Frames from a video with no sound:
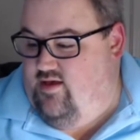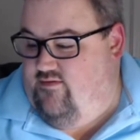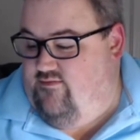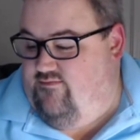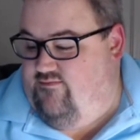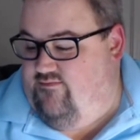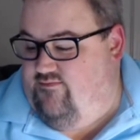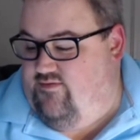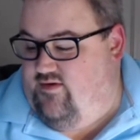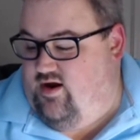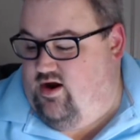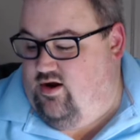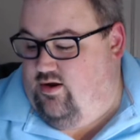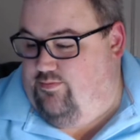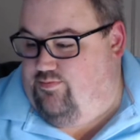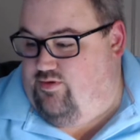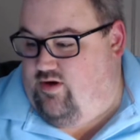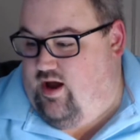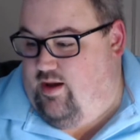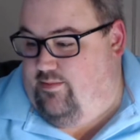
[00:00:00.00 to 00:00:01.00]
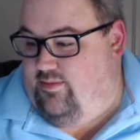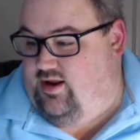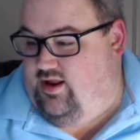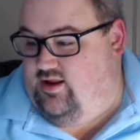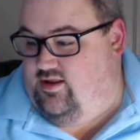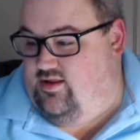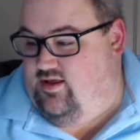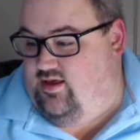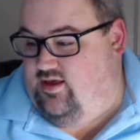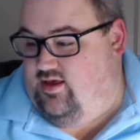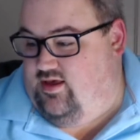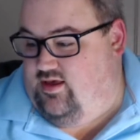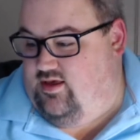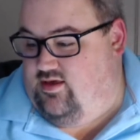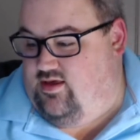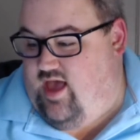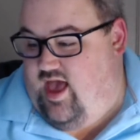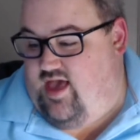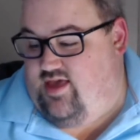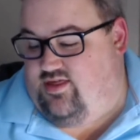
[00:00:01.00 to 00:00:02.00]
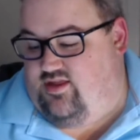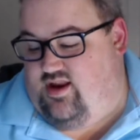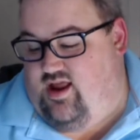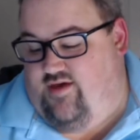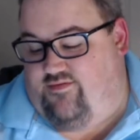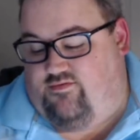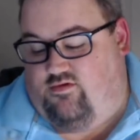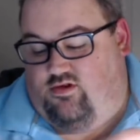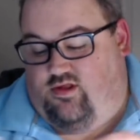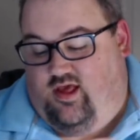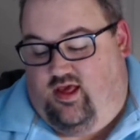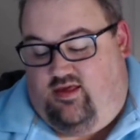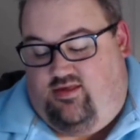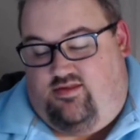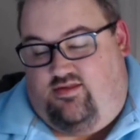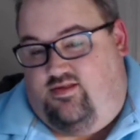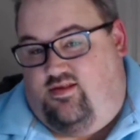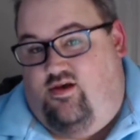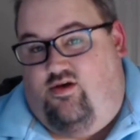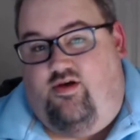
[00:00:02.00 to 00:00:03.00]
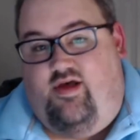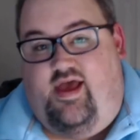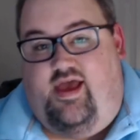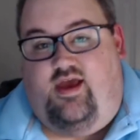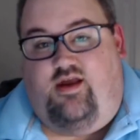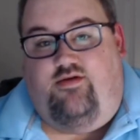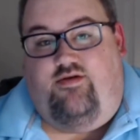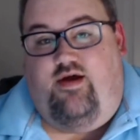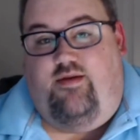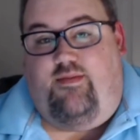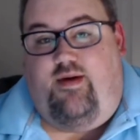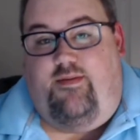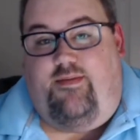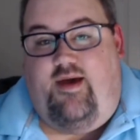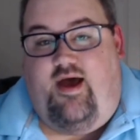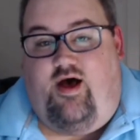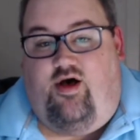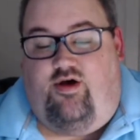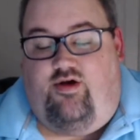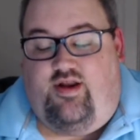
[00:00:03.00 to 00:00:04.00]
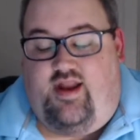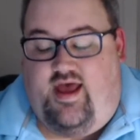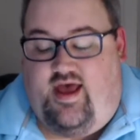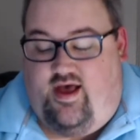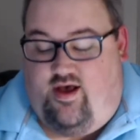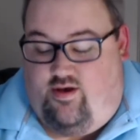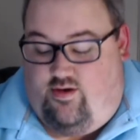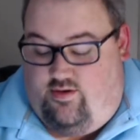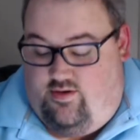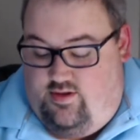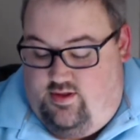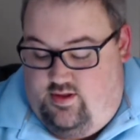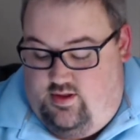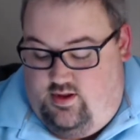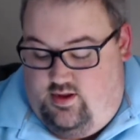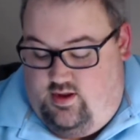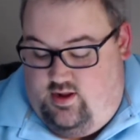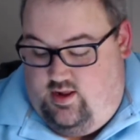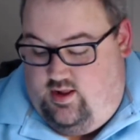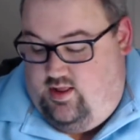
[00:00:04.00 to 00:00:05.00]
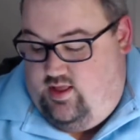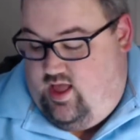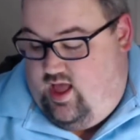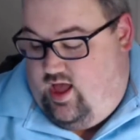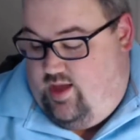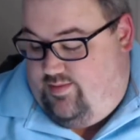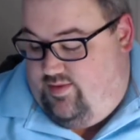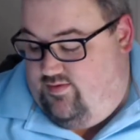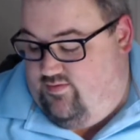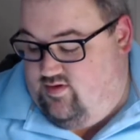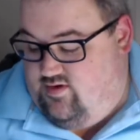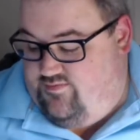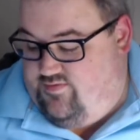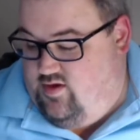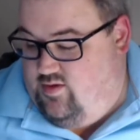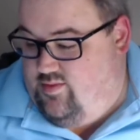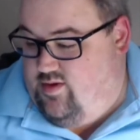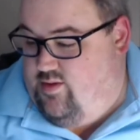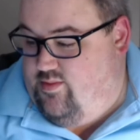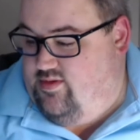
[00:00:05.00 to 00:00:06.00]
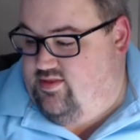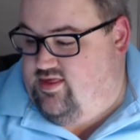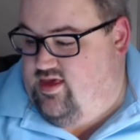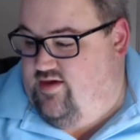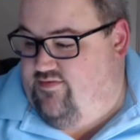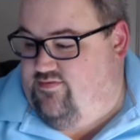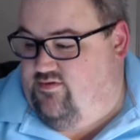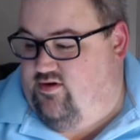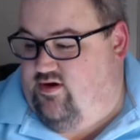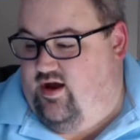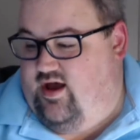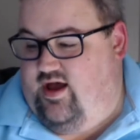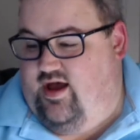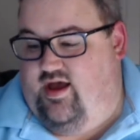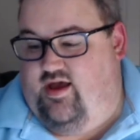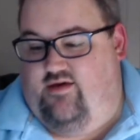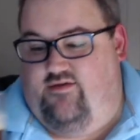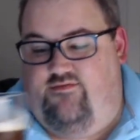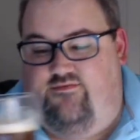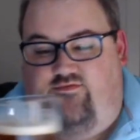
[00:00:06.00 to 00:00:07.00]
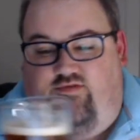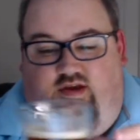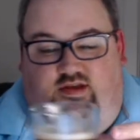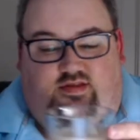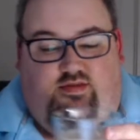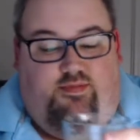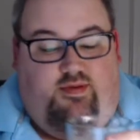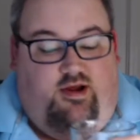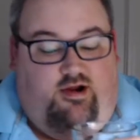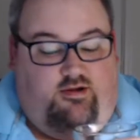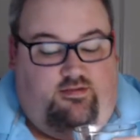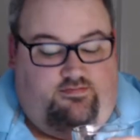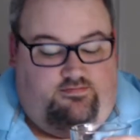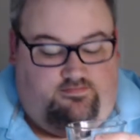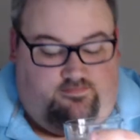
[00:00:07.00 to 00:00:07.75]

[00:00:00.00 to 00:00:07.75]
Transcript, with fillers: very prominent as an aftertaste, still hanging around my palate now, um, even a few moments after I've drank the beer.